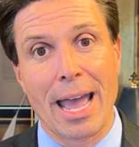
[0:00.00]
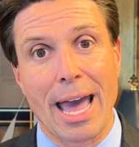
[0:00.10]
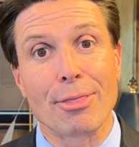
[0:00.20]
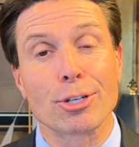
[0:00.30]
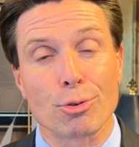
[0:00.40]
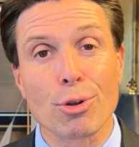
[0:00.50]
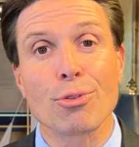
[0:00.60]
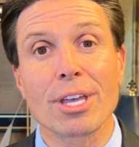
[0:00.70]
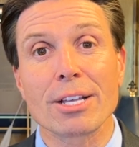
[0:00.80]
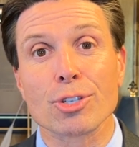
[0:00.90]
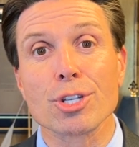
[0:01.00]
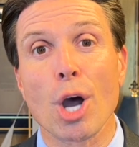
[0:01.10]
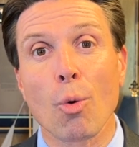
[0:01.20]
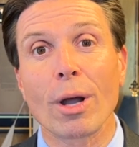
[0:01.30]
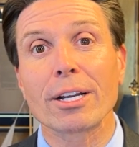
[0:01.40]
And the truth is,
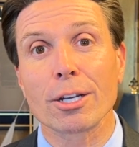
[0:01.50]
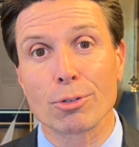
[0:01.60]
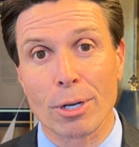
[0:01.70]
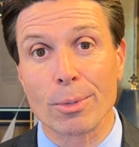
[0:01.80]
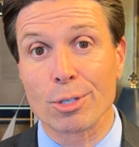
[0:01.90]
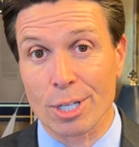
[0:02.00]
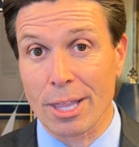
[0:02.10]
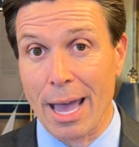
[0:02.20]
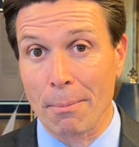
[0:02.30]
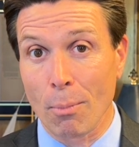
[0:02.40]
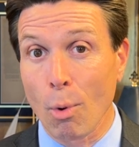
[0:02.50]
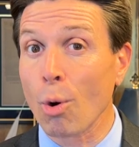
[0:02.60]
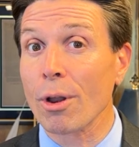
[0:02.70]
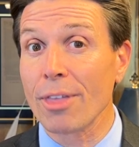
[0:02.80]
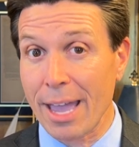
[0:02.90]
no one contributes to that
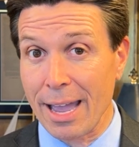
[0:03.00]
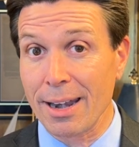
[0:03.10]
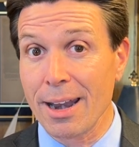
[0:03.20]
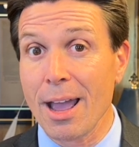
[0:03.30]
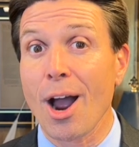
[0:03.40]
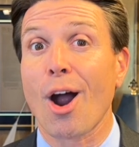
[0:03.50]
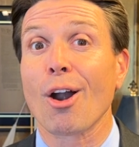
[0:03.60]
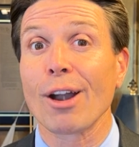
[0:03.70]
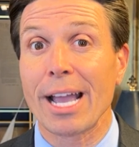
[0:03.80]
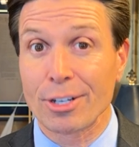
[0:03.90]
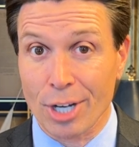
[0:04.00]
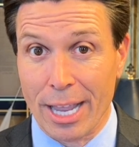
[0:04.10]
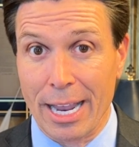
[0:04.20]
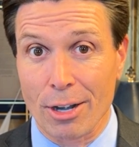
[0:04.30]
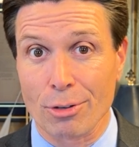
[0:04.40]
more than our
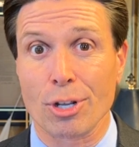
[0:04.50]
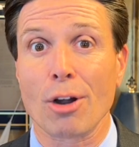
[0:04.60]
educators,